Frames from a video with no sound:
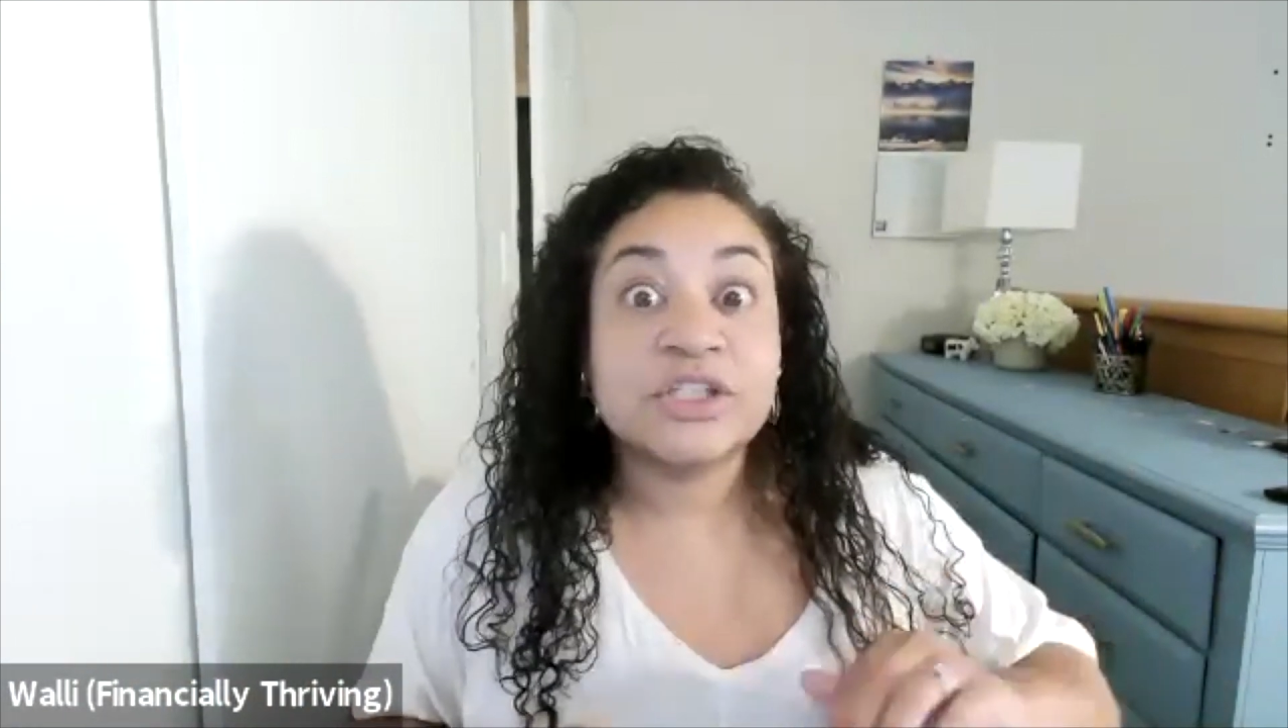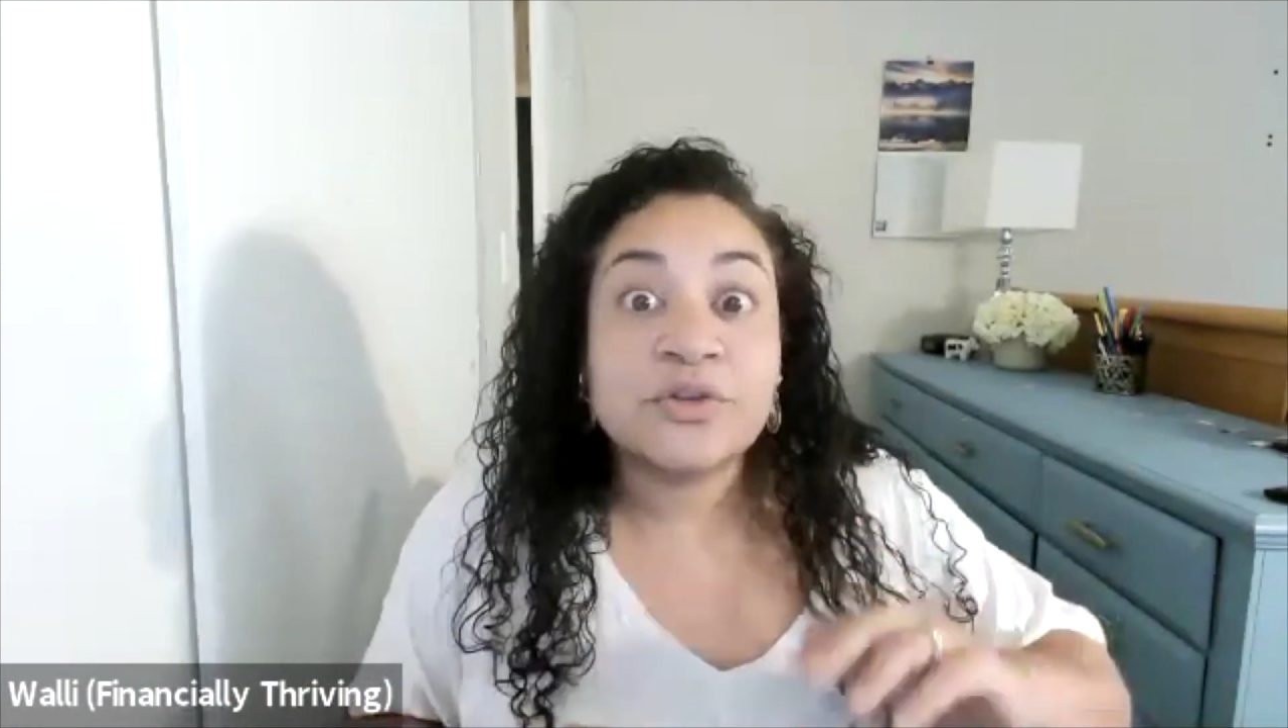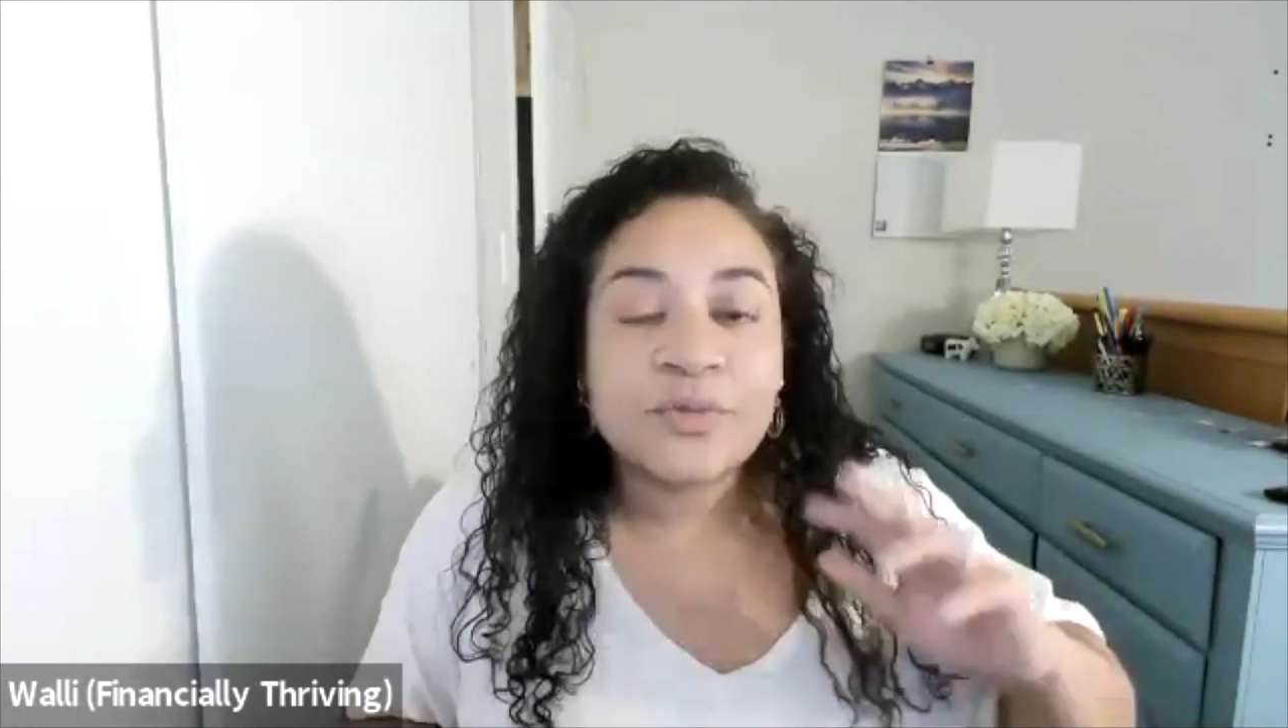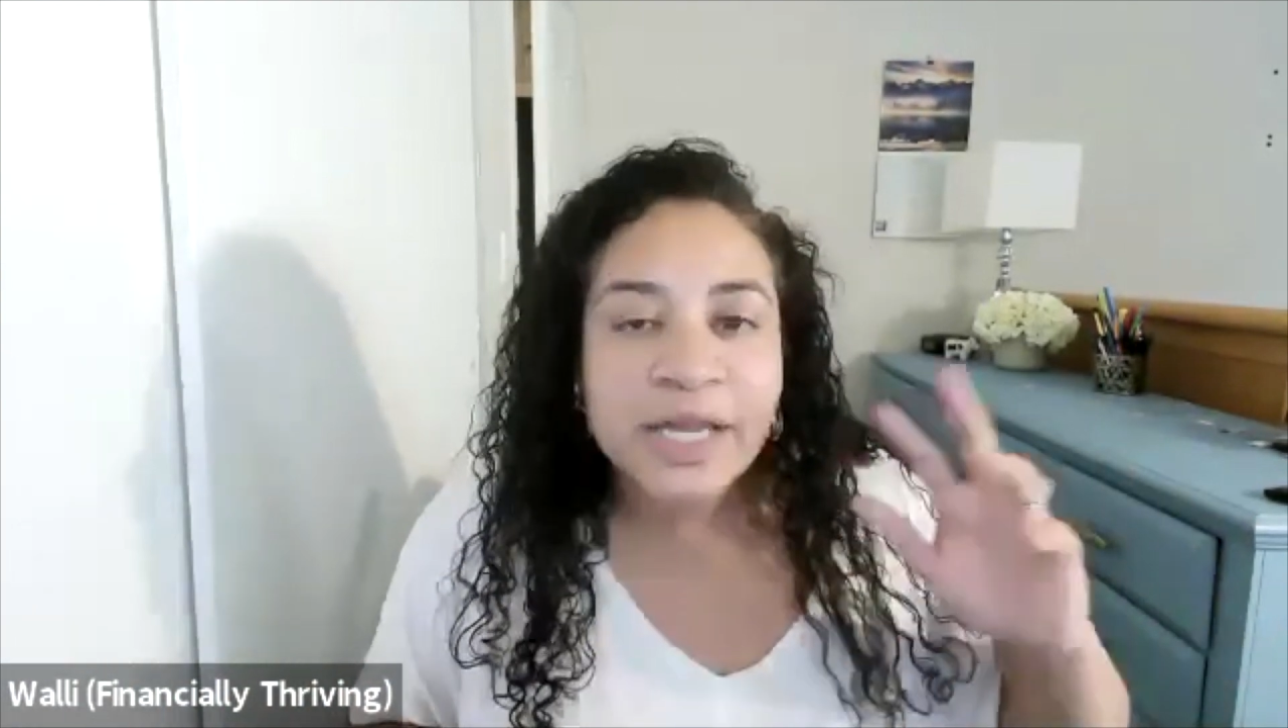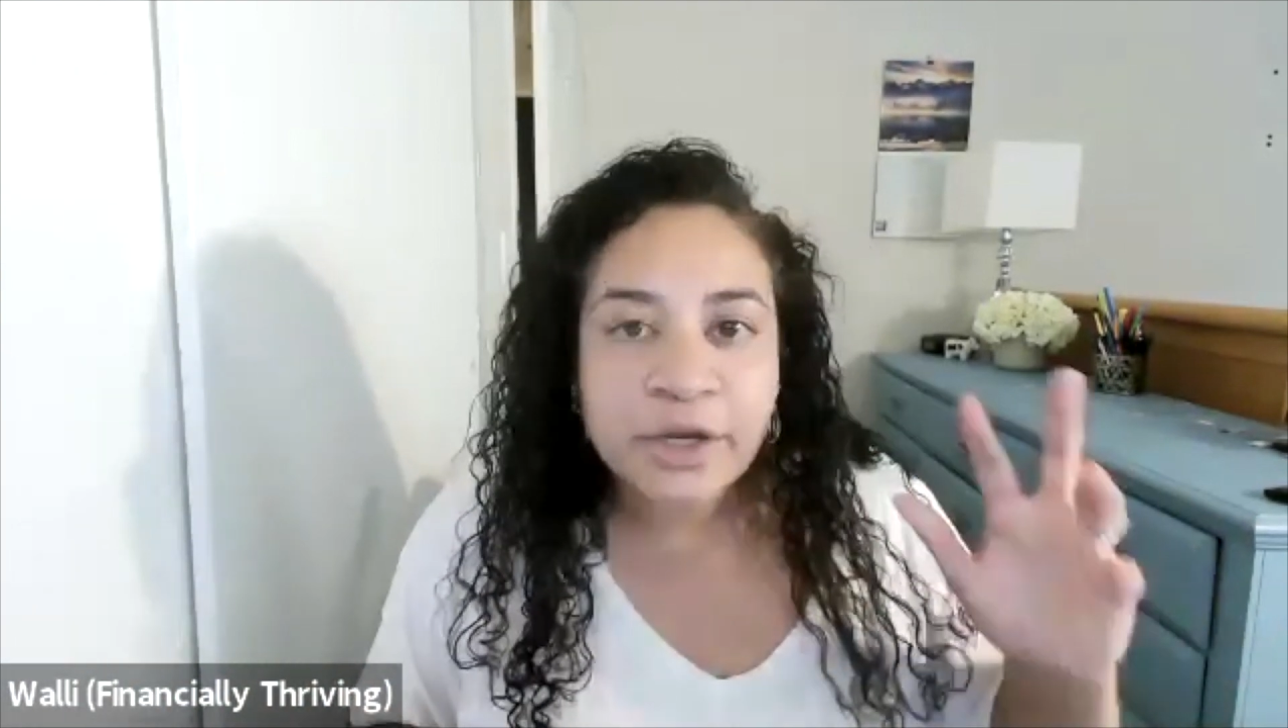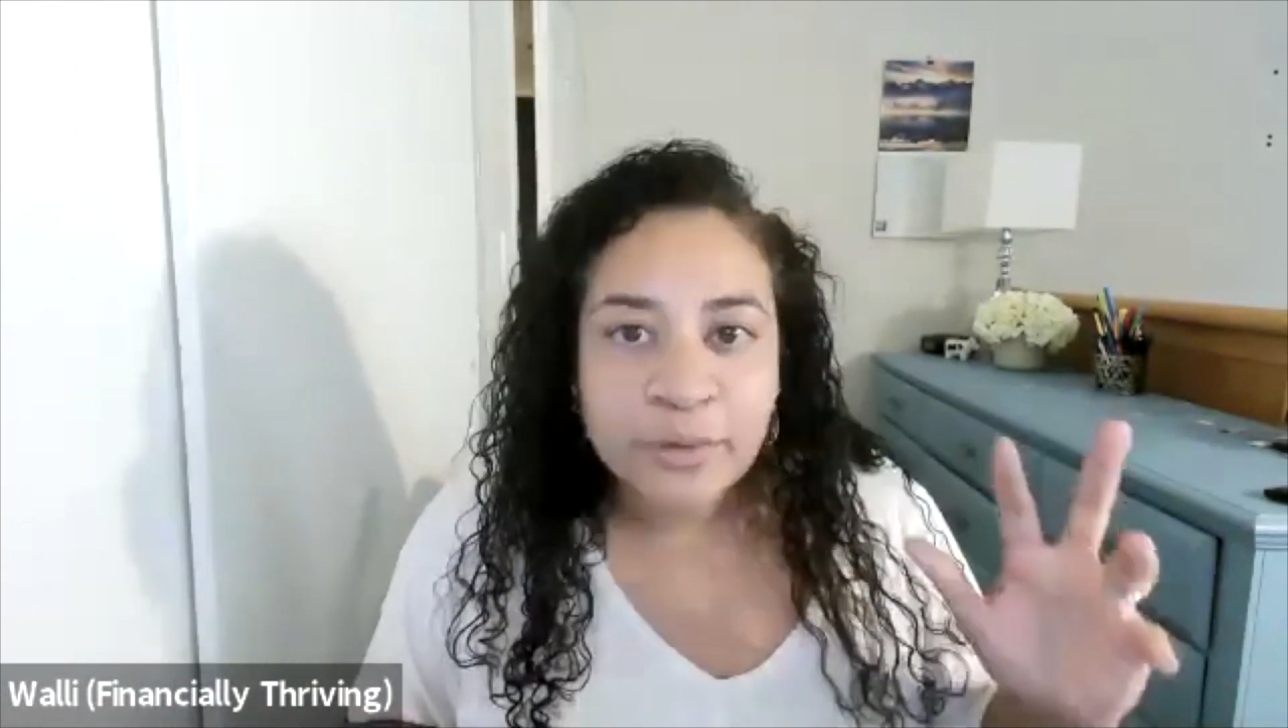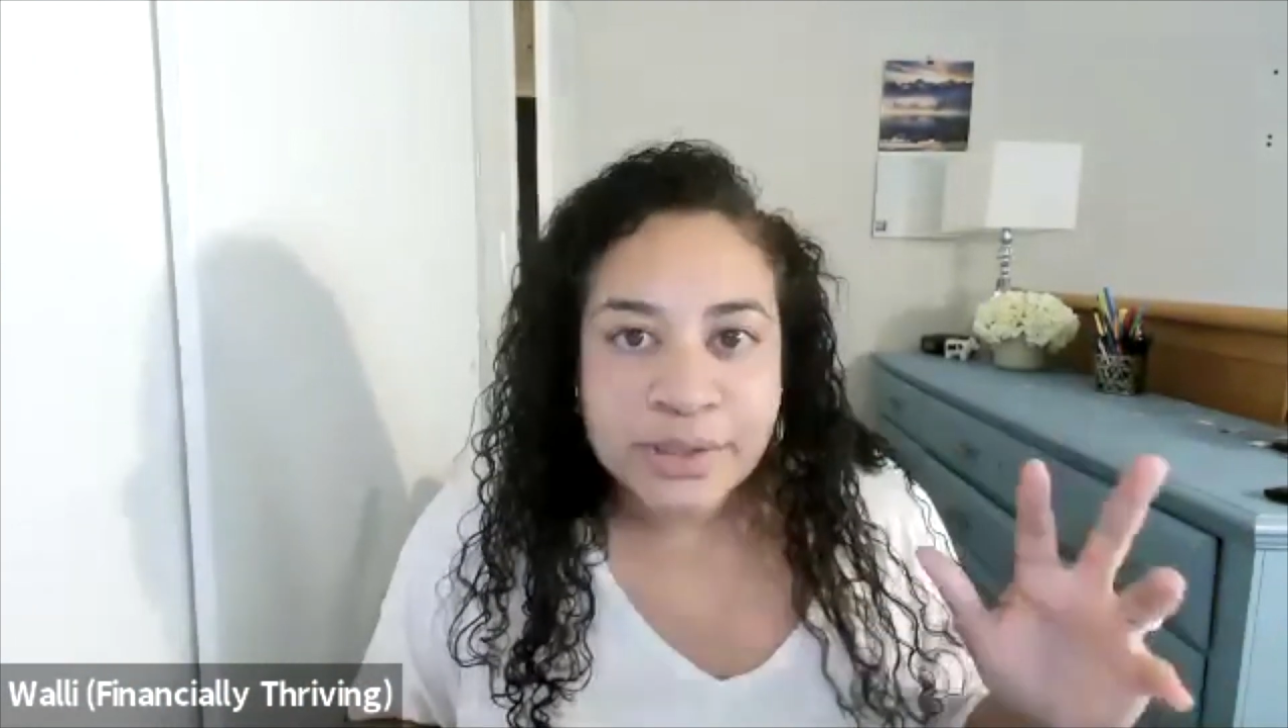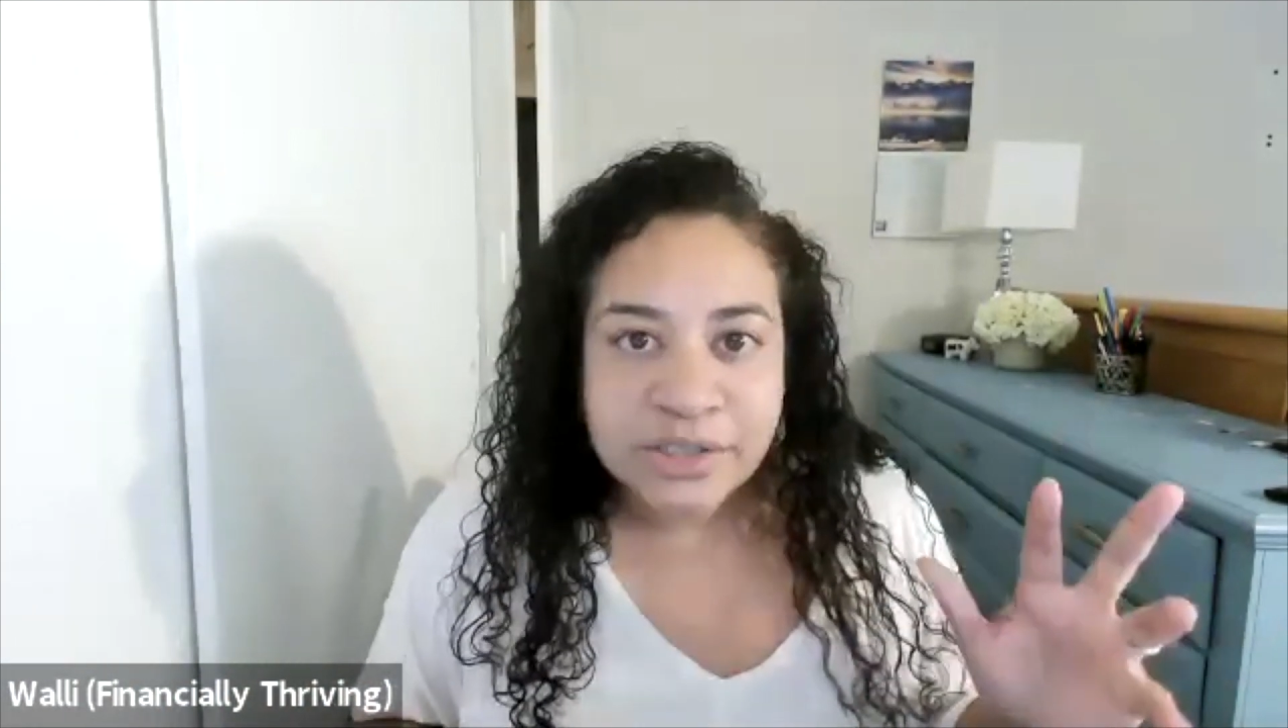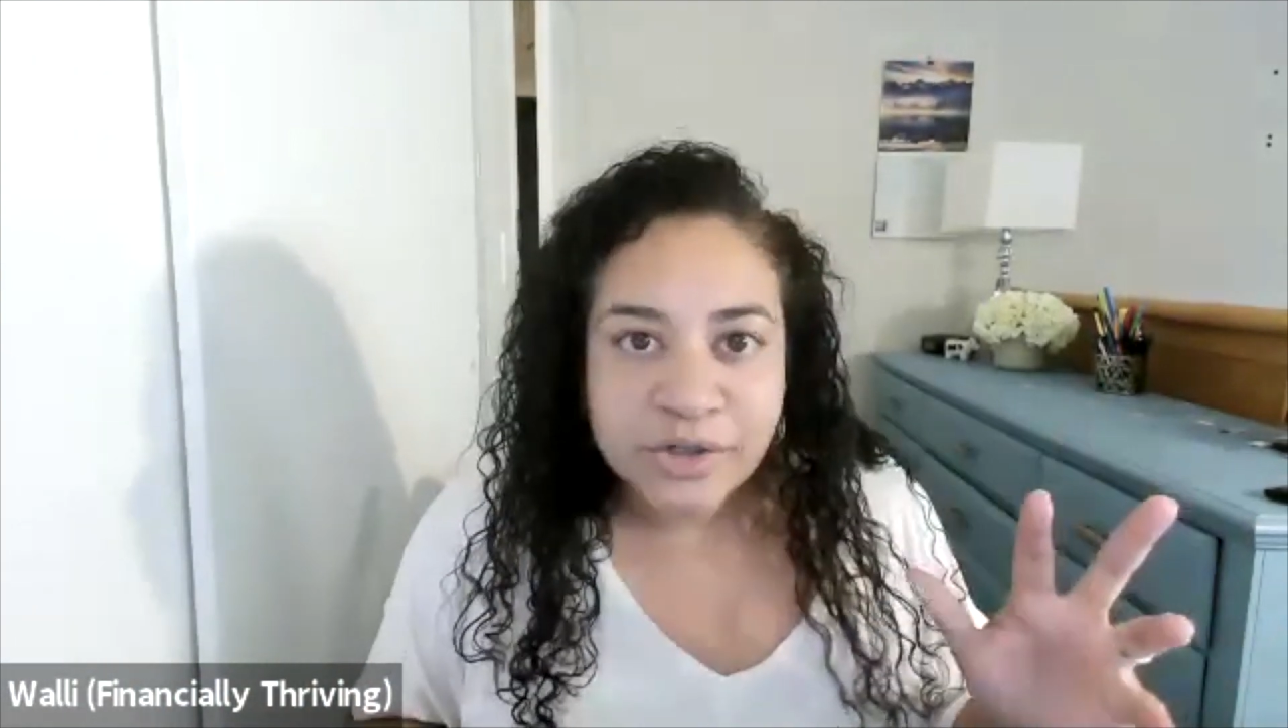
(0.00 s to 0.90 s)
you've increased